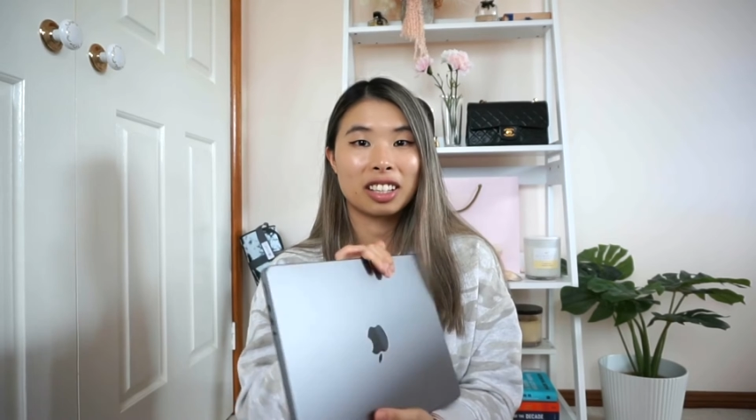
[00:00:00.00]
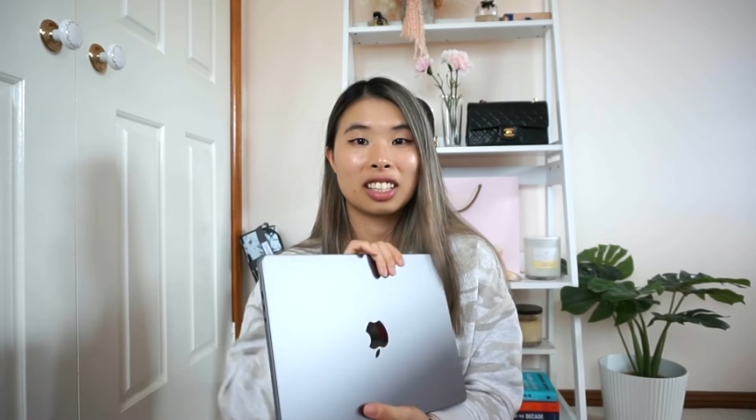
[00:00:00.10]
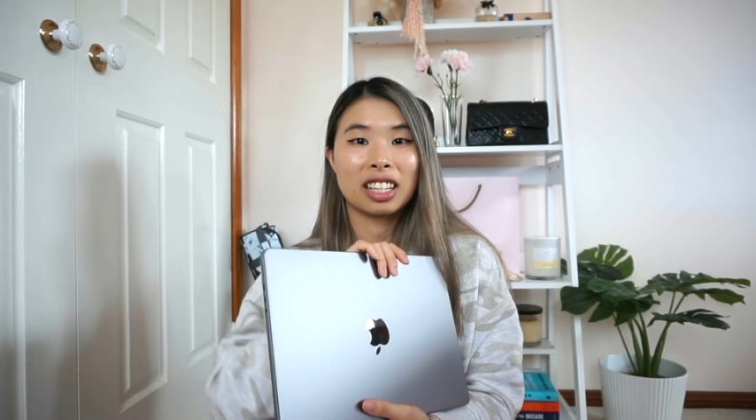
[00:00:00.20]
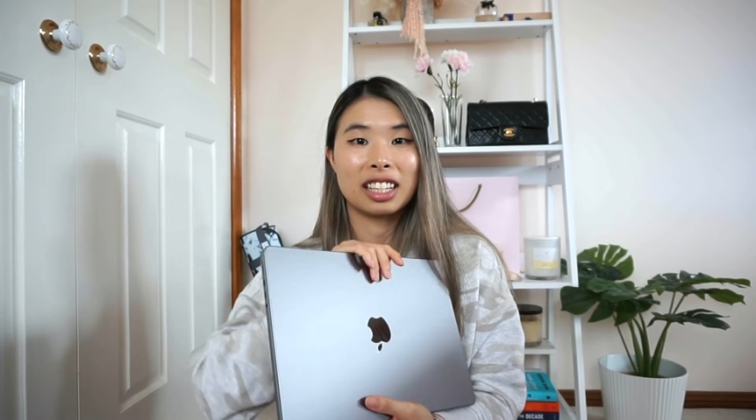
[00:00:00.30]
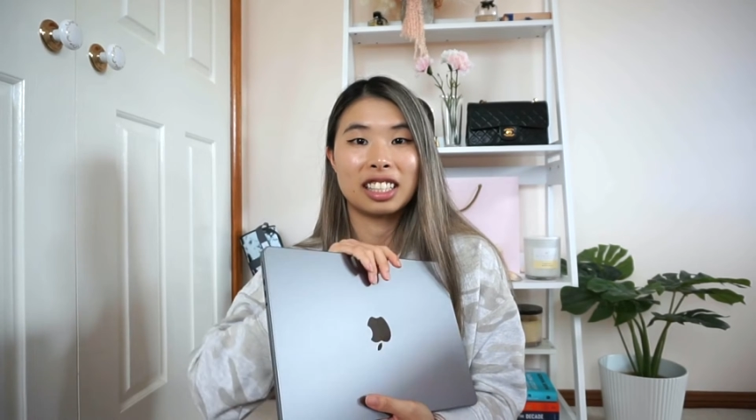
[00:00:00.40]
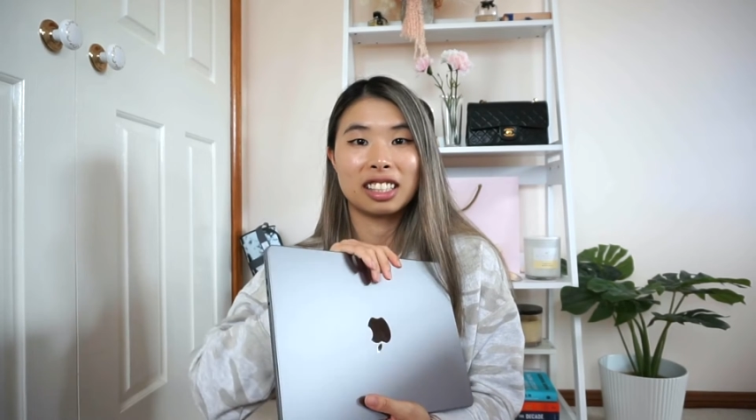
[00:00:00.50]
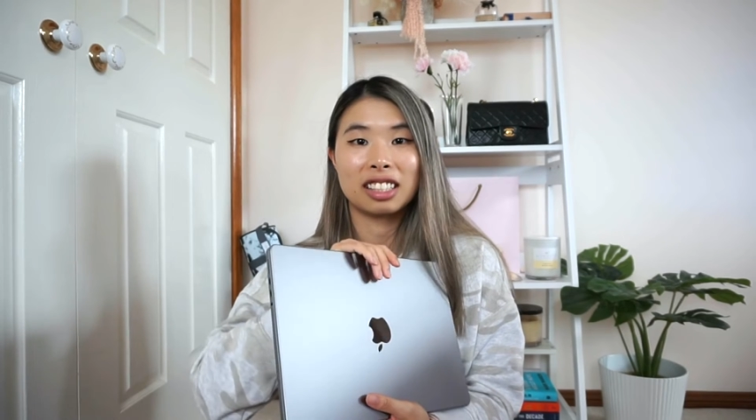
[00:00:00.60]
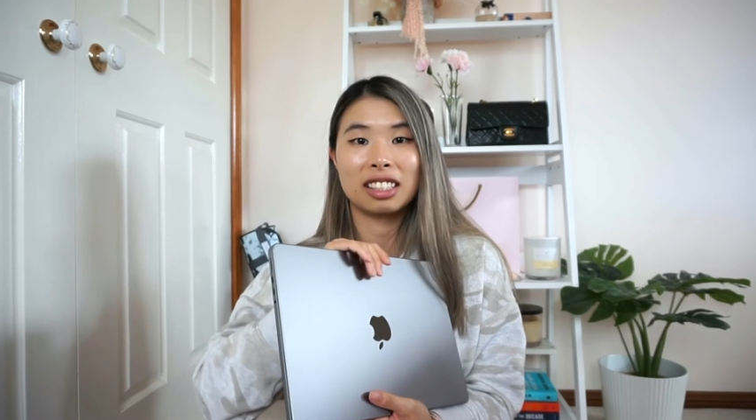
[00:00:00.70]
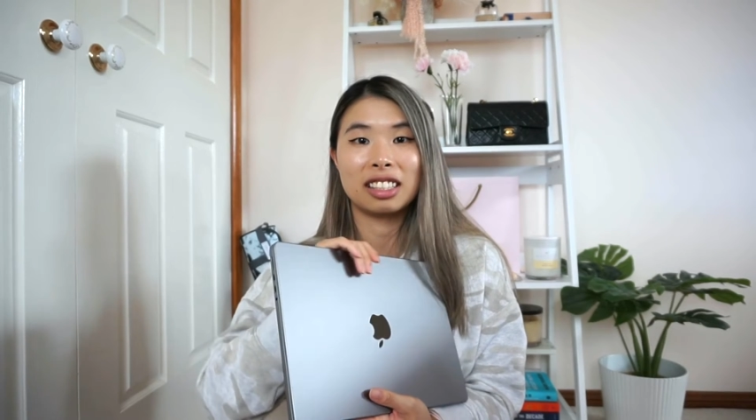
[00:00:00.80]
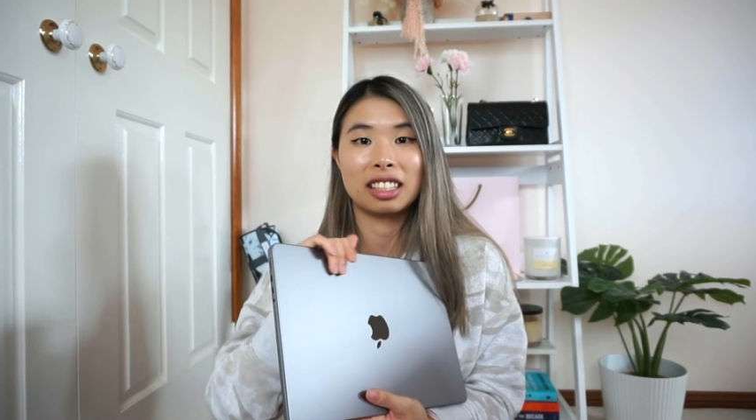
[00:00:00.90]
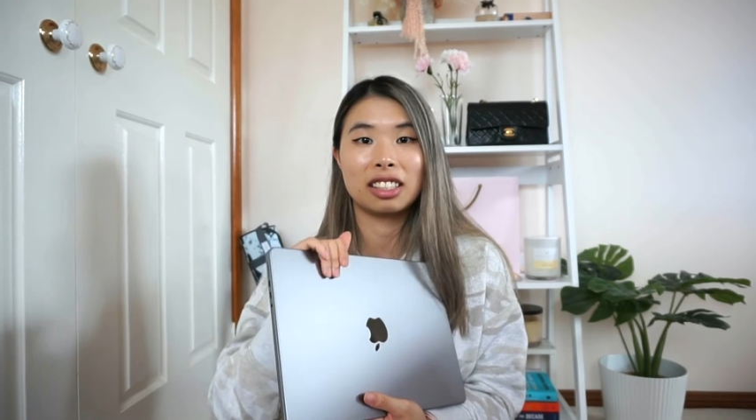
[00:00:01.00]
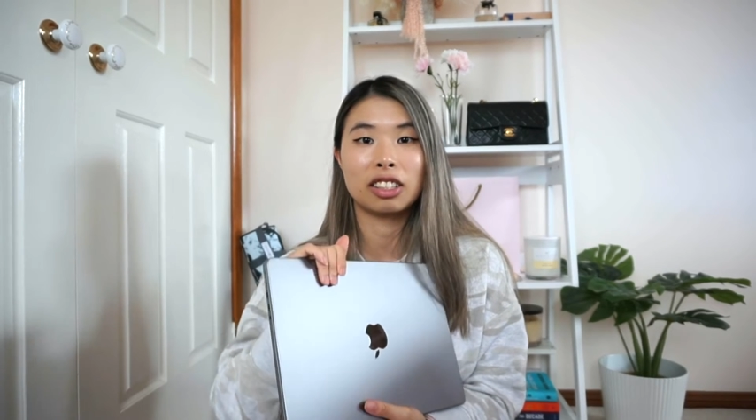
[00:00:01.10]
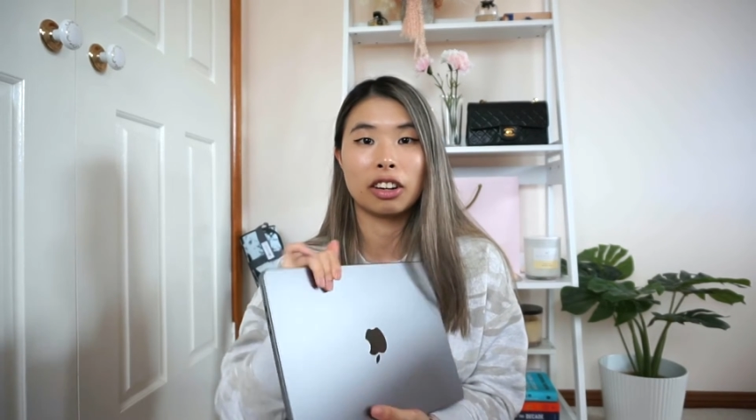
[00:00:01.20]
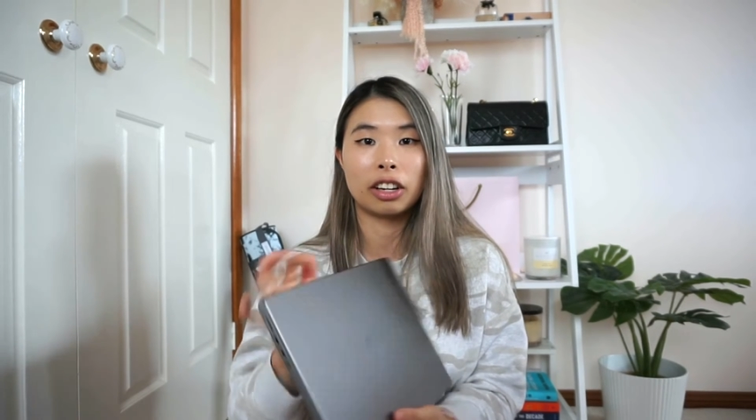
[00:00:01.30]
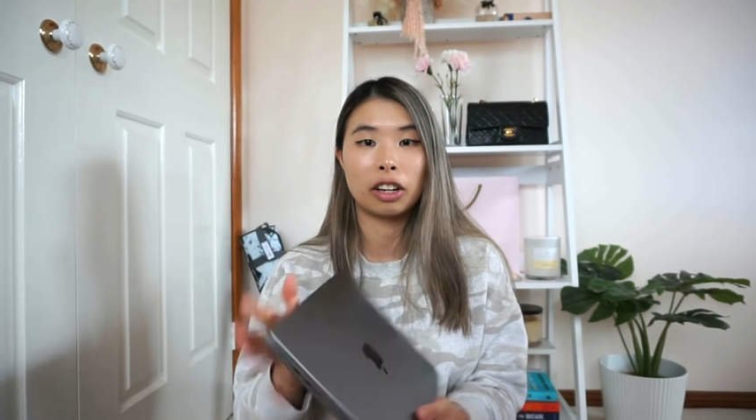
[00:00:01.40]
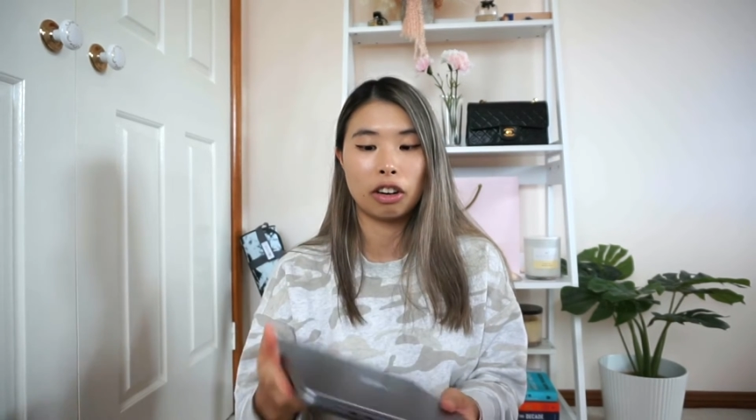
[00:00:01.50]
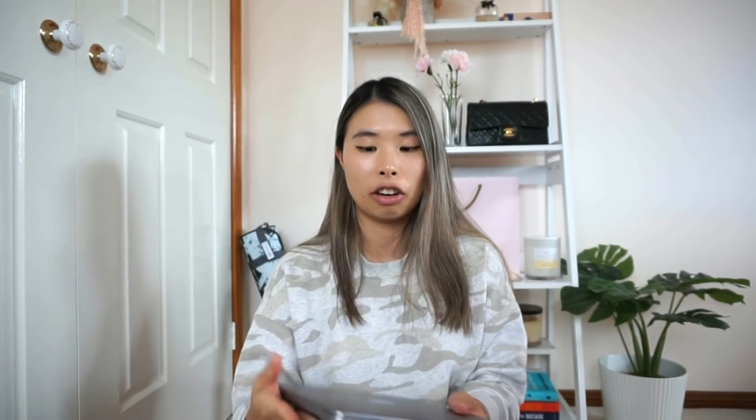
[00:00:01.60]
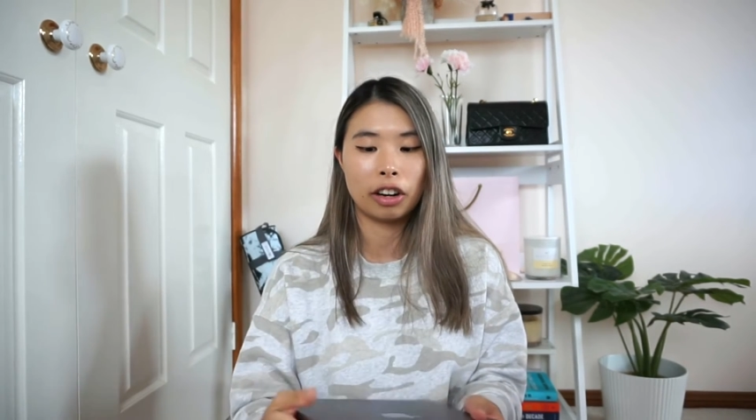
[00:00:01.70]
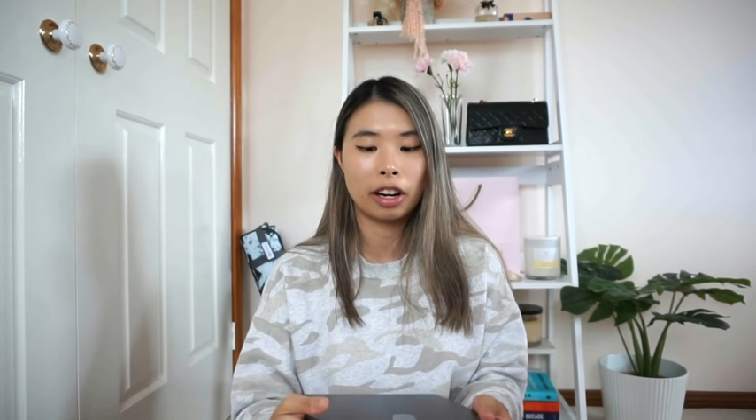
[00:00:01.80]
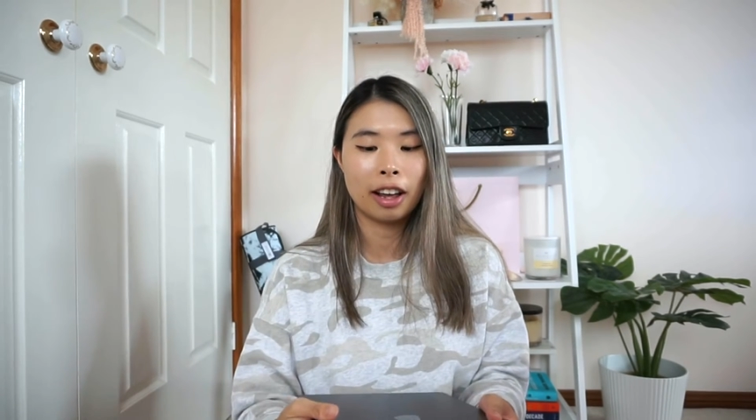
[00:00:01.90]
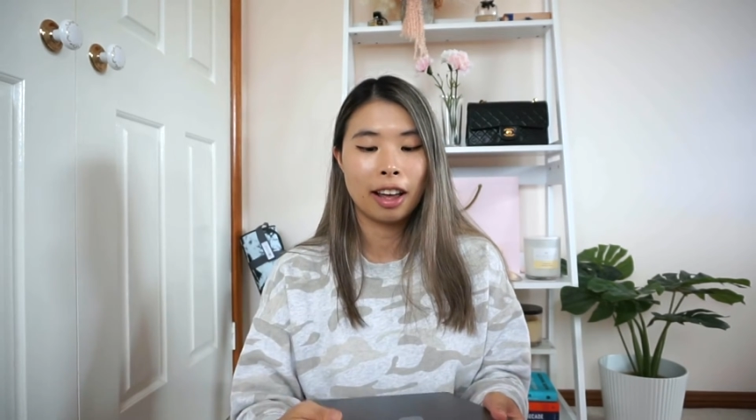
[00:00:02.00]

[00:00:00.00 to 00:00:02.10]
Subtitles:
because I just did turn it on